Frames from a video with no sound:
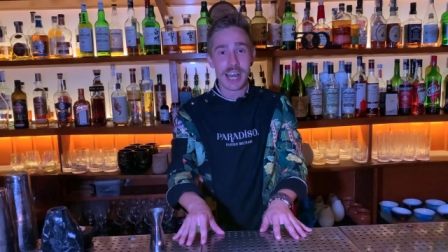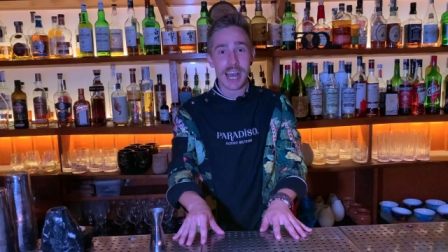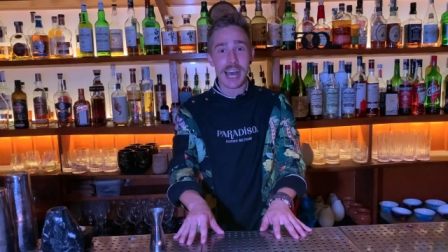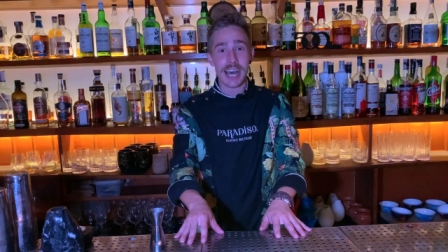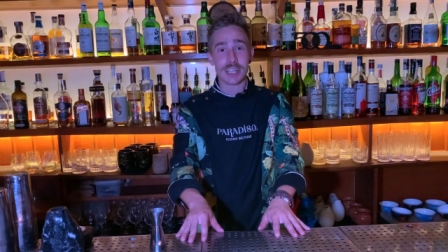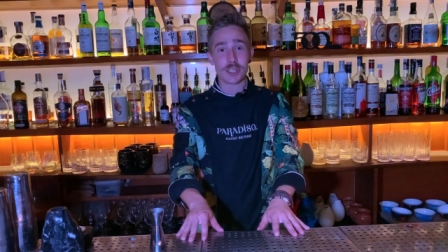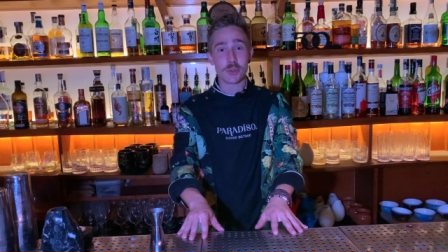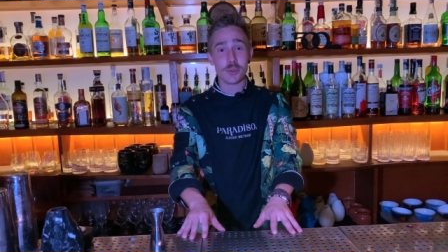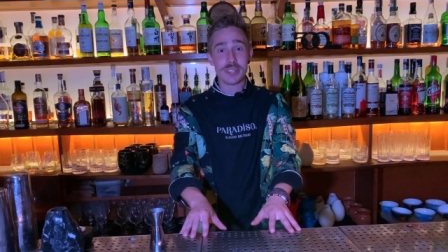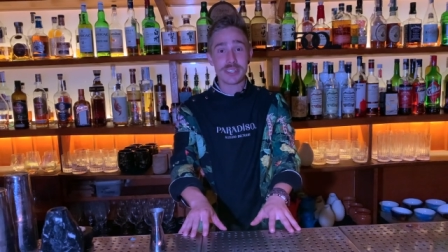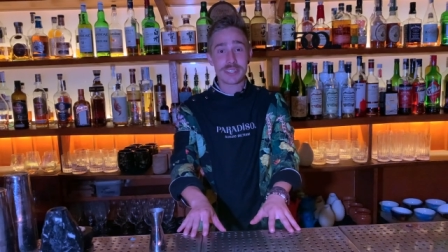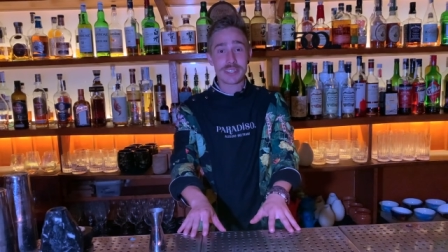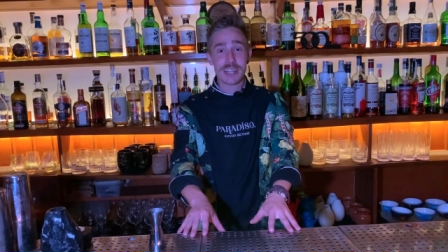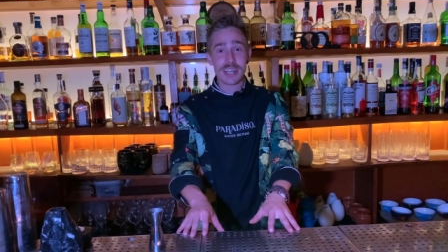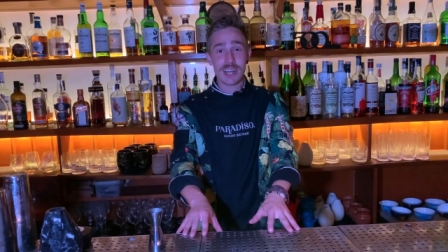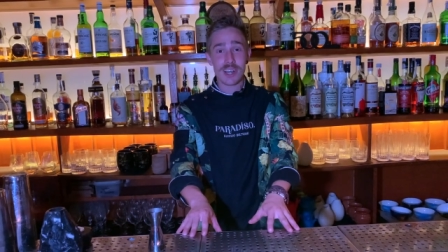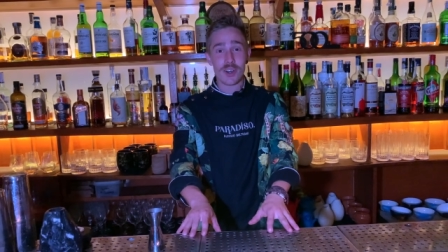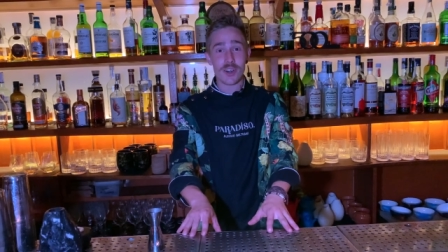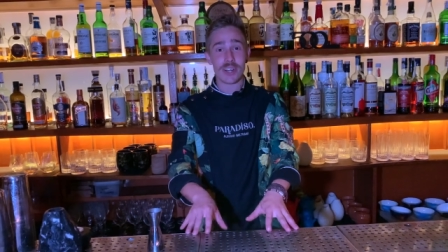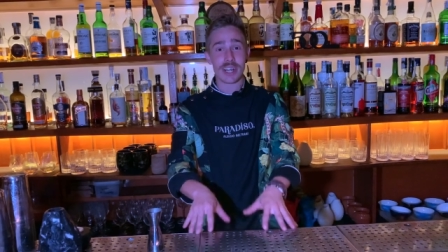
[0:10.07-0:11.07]
a twist
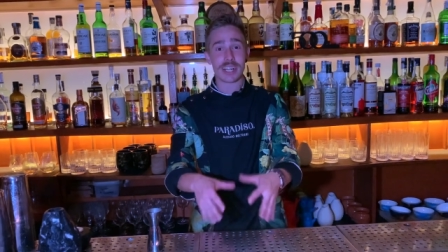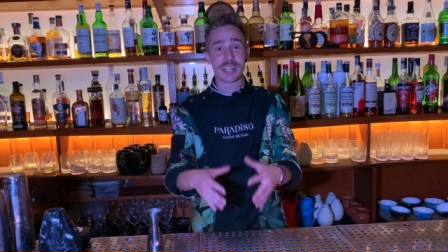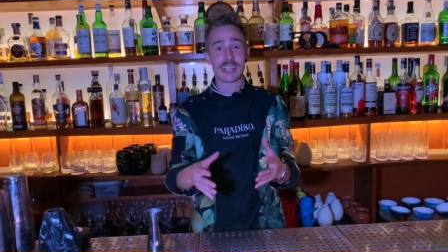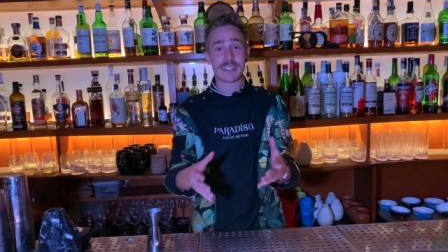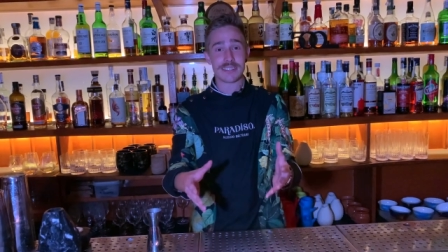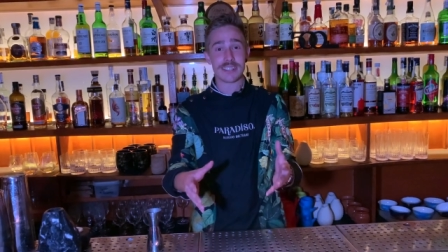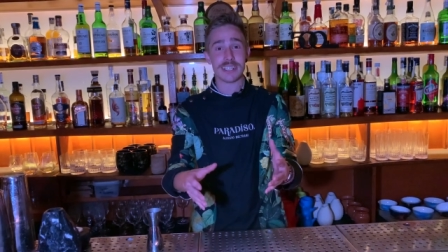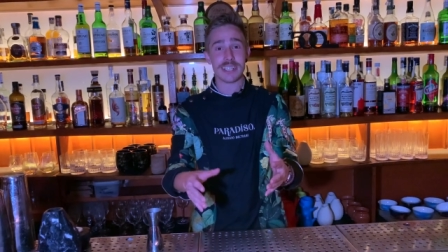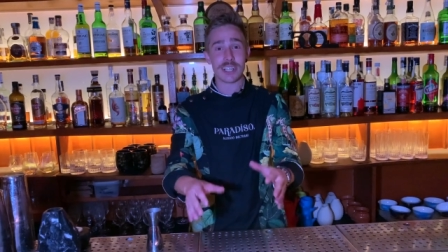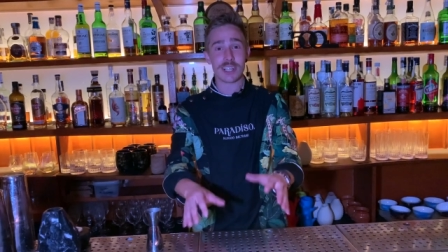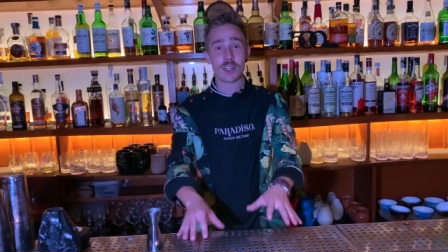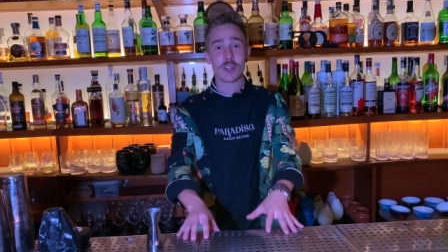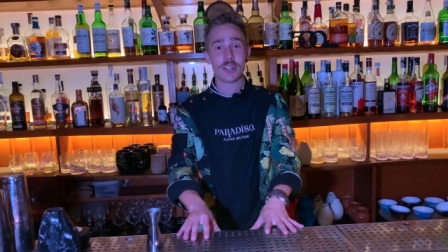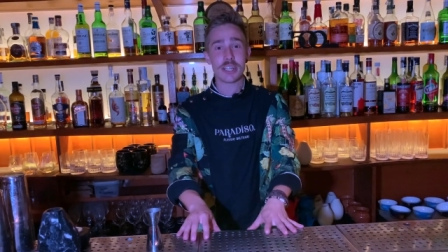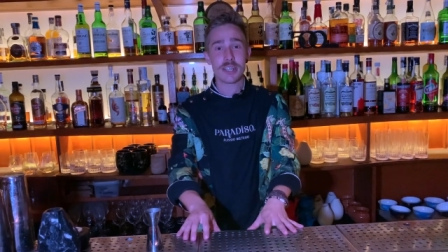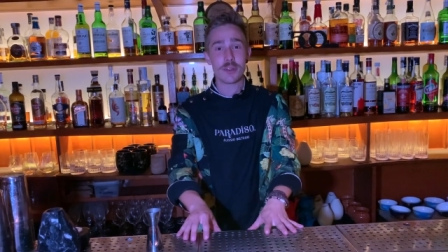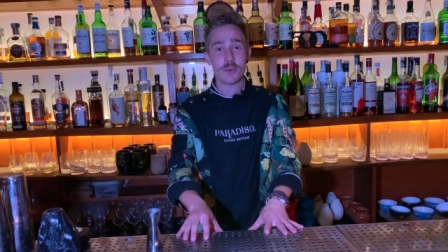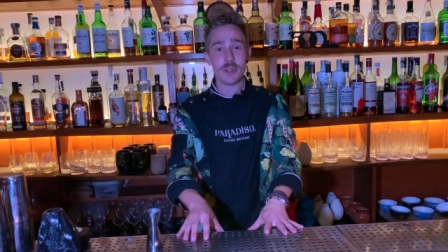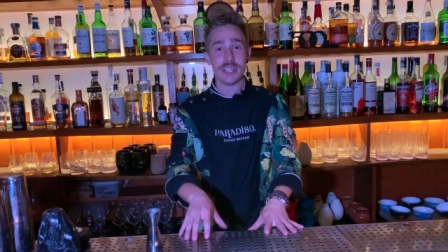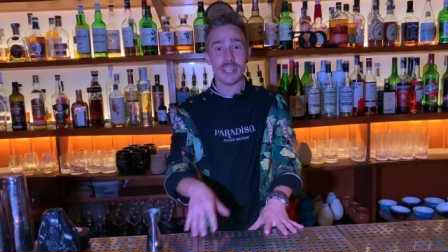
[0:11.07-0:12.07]
on a classic
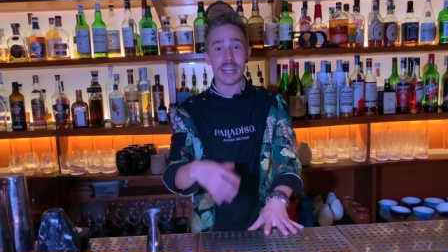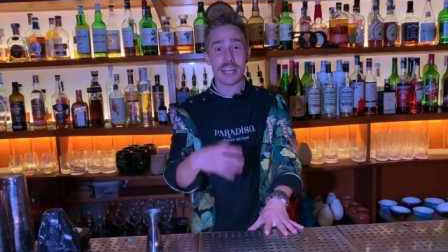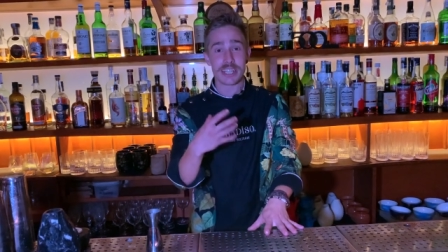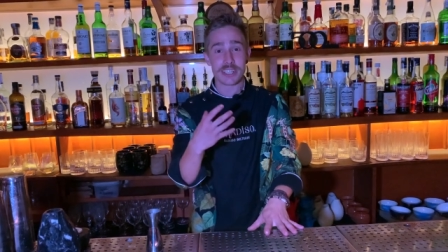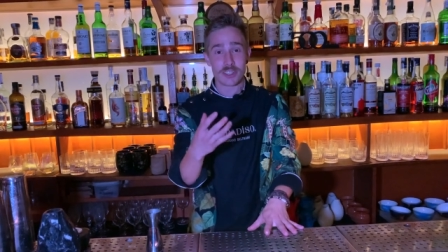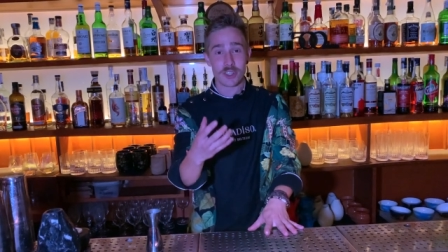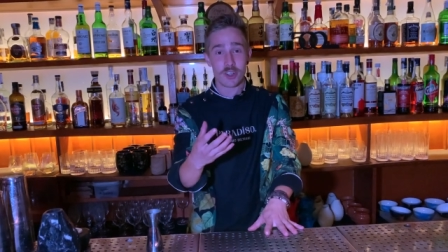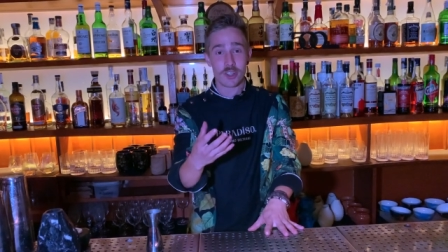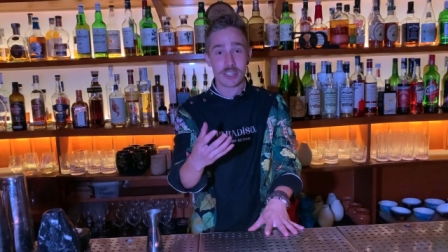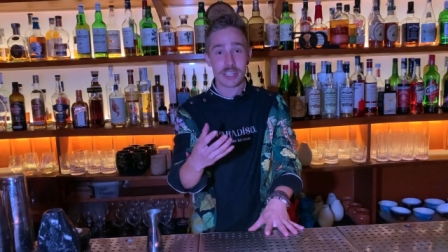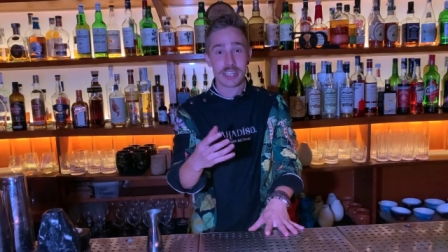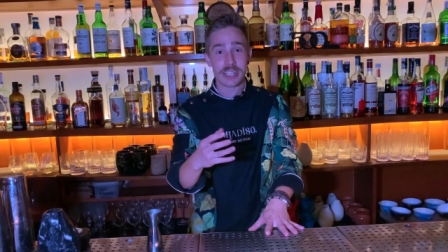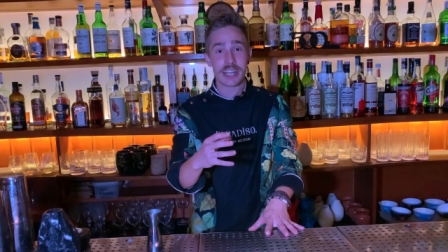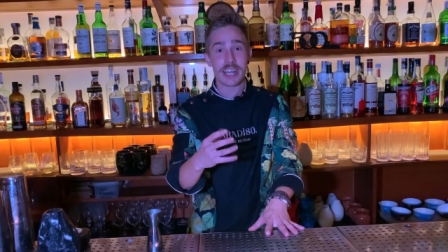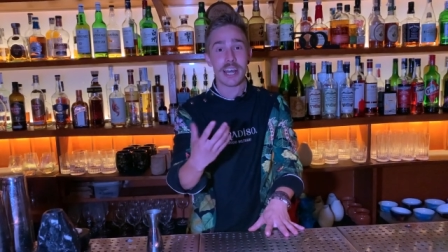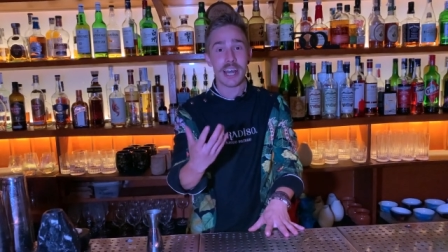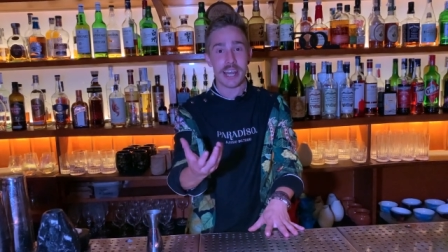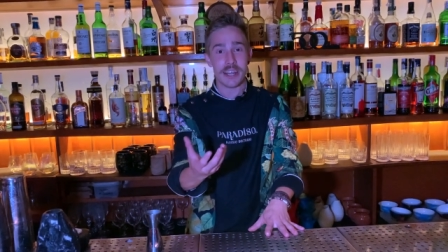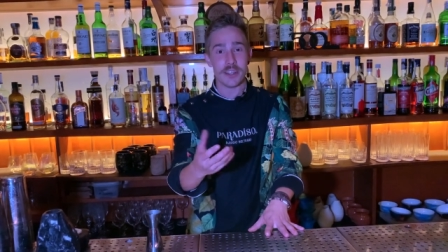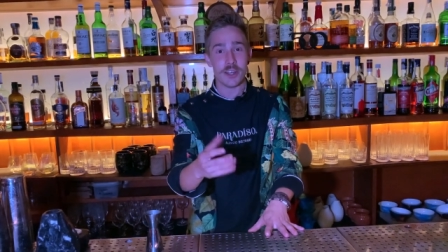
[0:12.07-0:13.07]
Negroni with exotic
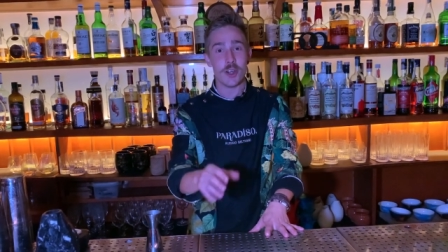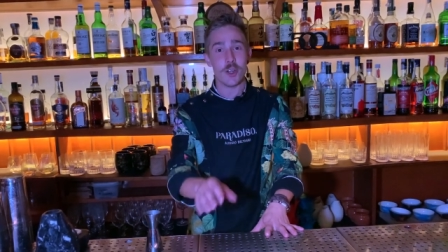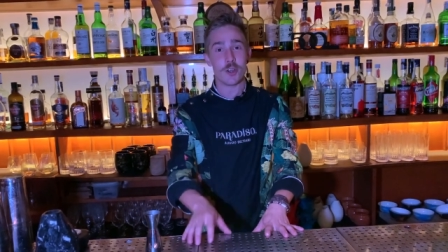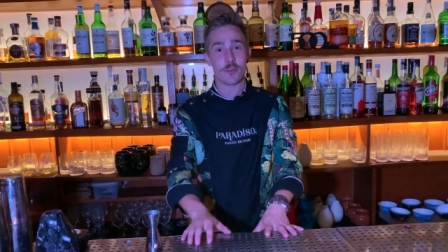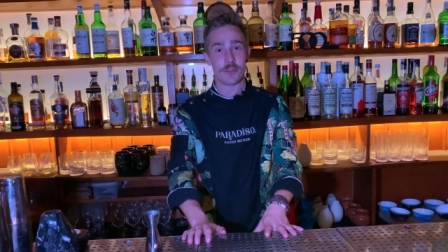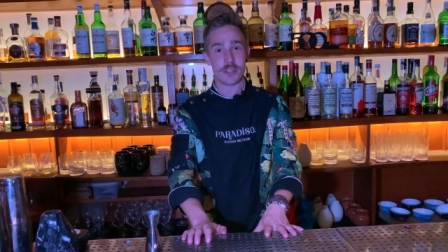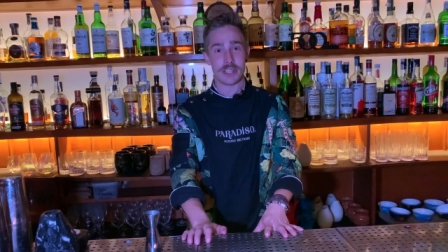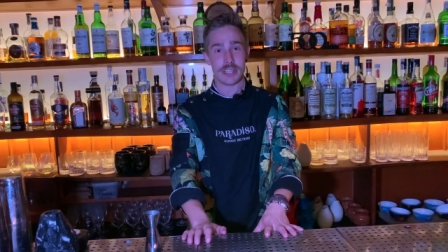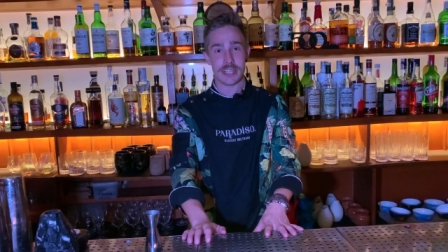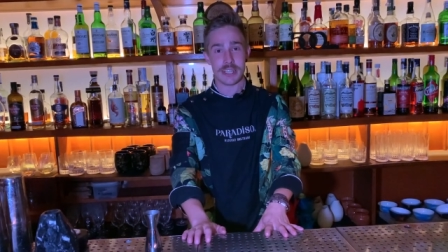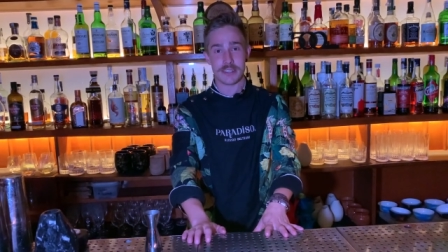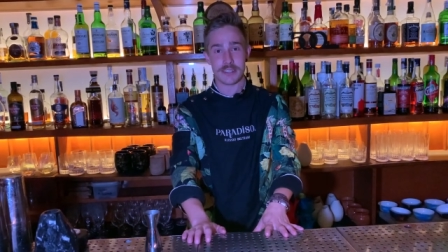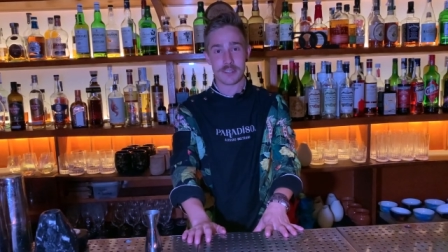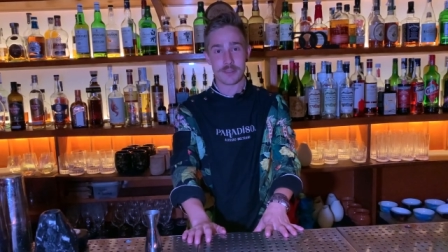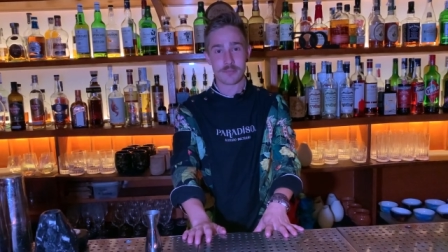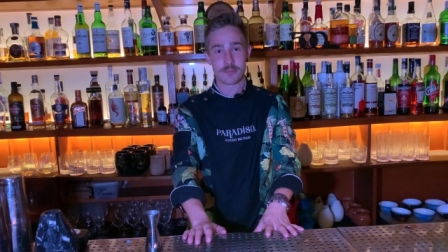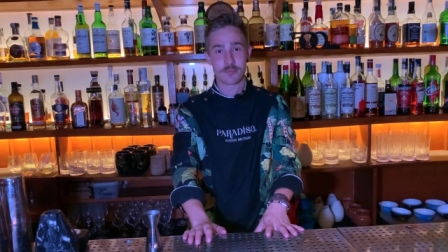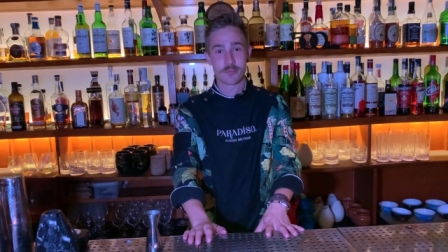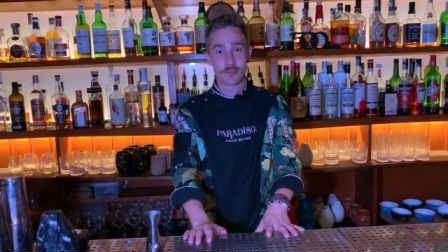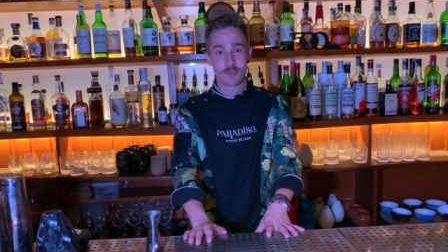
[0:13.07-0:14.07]
and earthy
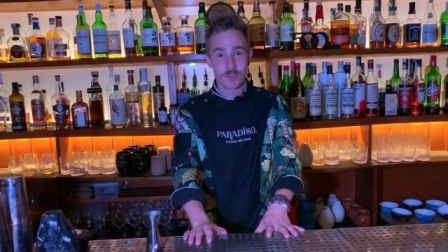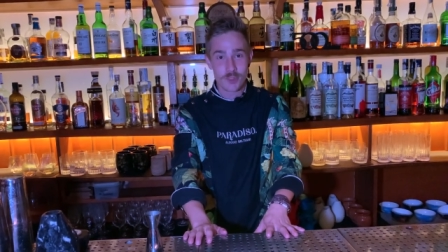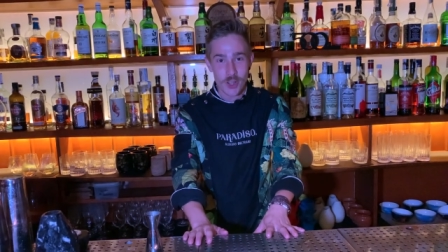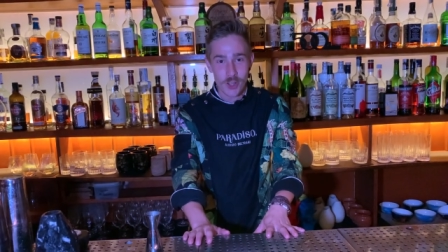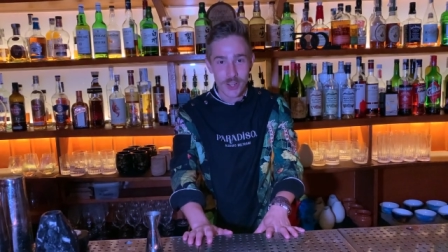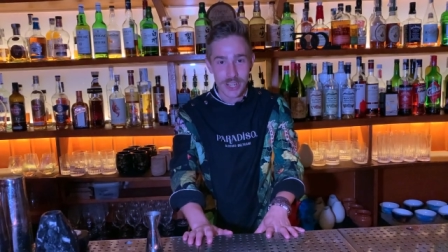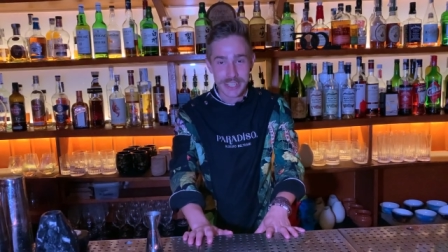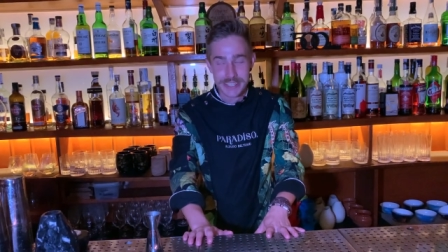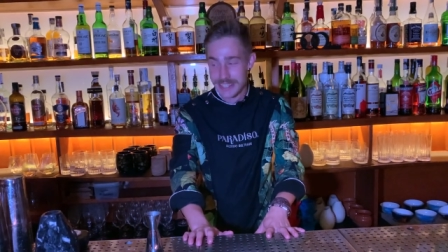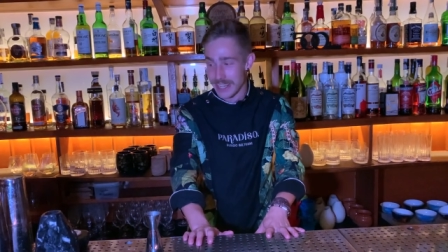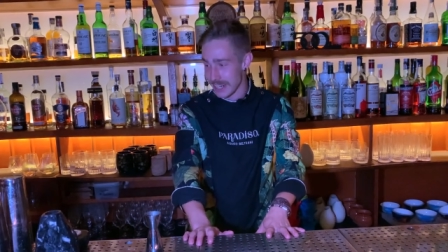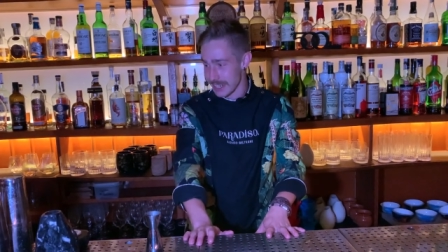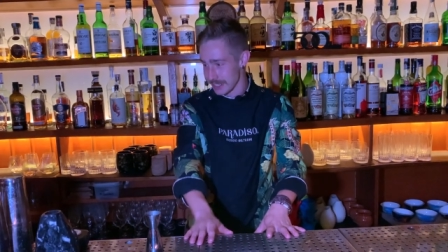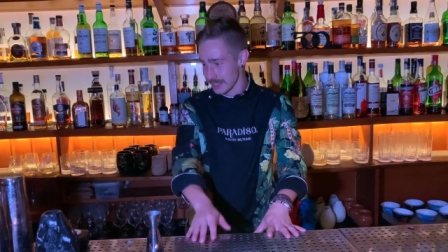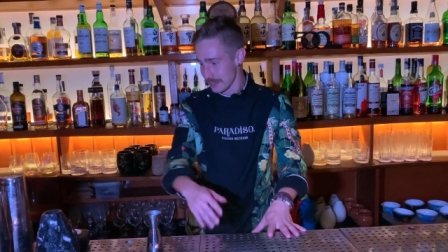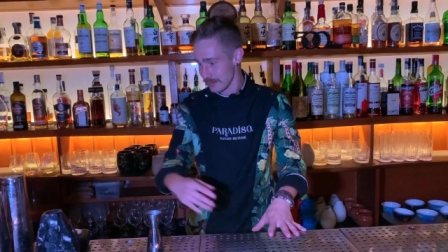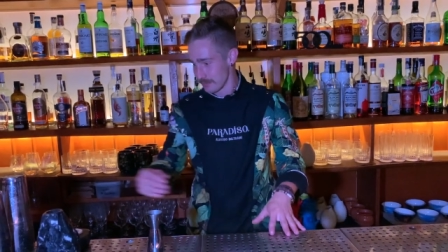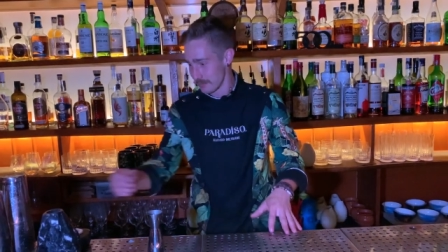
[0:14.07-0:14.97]
taste. So let's start.